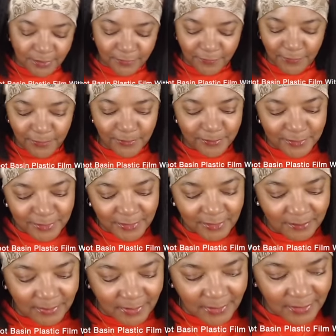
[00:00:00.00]
folds
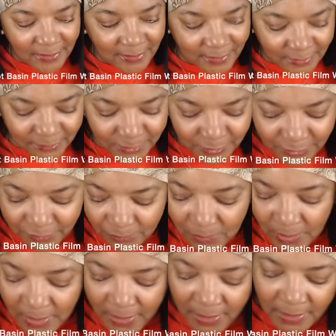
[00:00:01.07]
up like this, which is
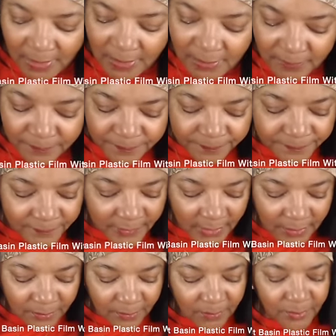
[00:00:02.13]
why
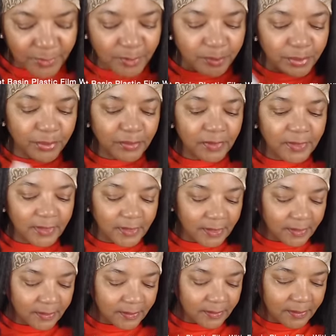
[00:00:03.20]
I don't want to pull it
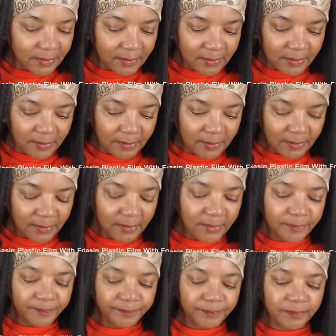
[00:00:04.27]
out.
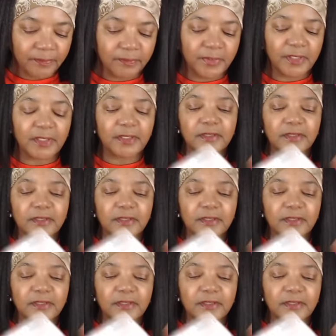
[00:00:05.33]
But yeah,